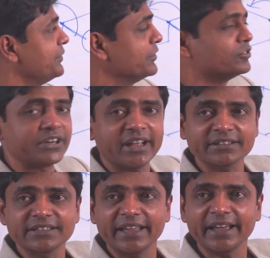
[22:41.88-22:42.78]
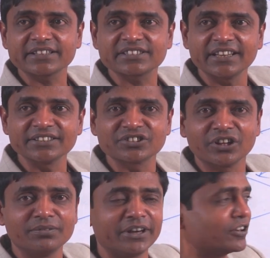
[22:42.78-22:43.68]
you take the hexane
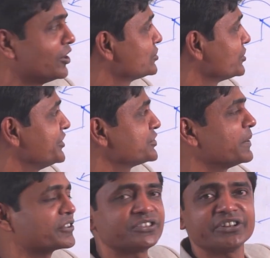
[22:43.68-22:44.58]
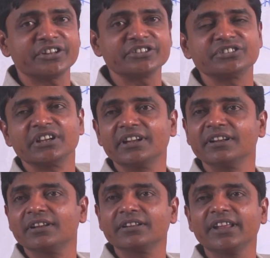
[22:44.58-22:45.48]
solvent, also its percentage
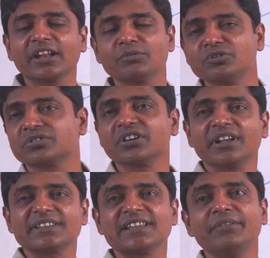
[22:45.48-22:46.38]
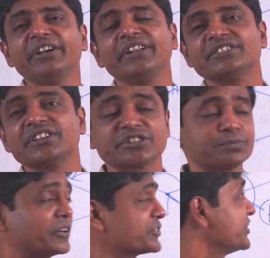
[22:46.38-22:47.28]
near about
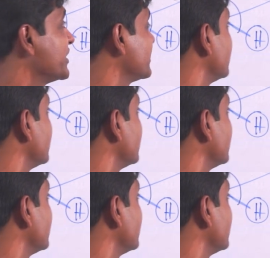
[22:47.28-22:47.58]
76%.